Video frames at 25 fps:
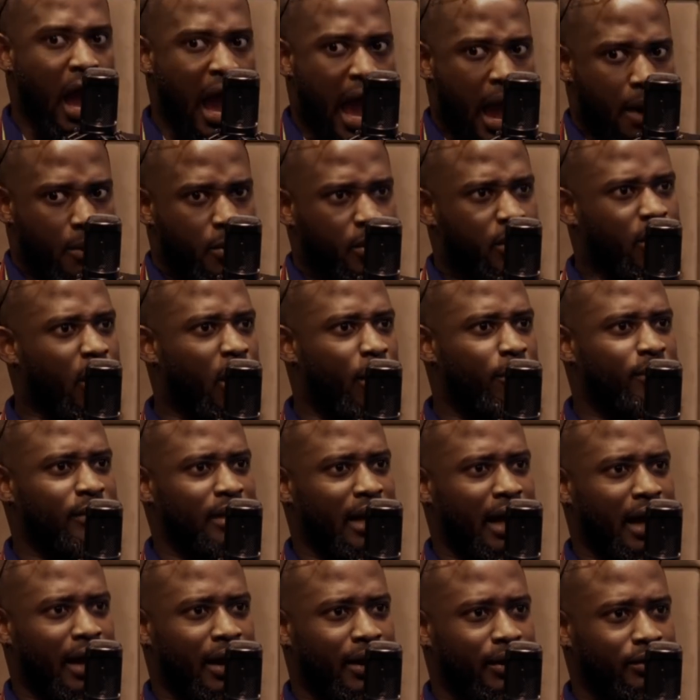I will come
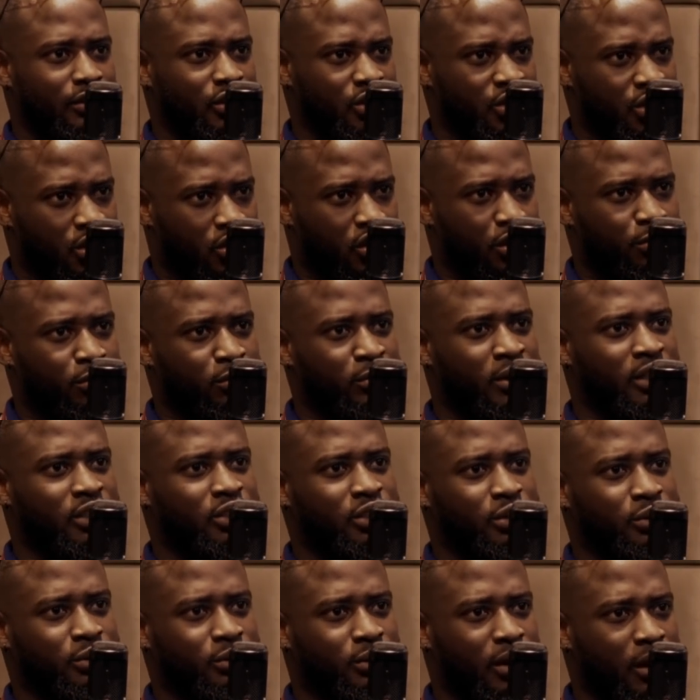now. Do you not come on my
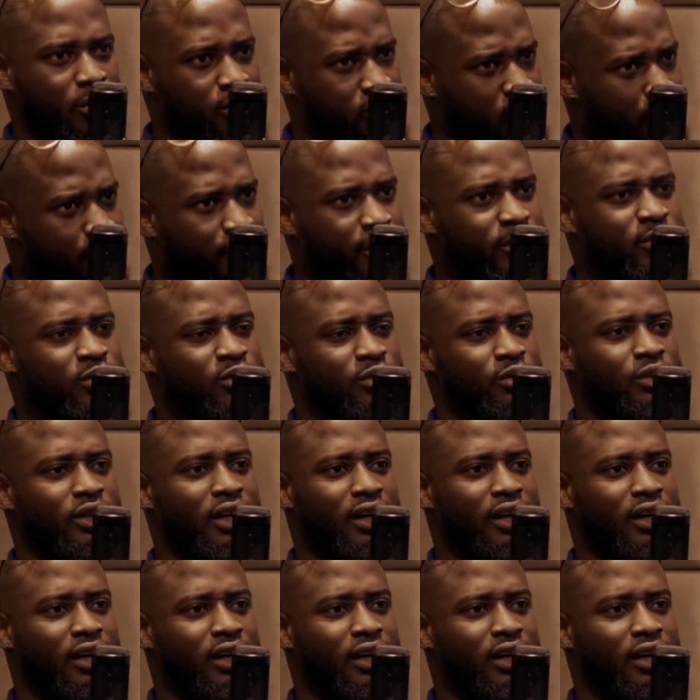show? I will support you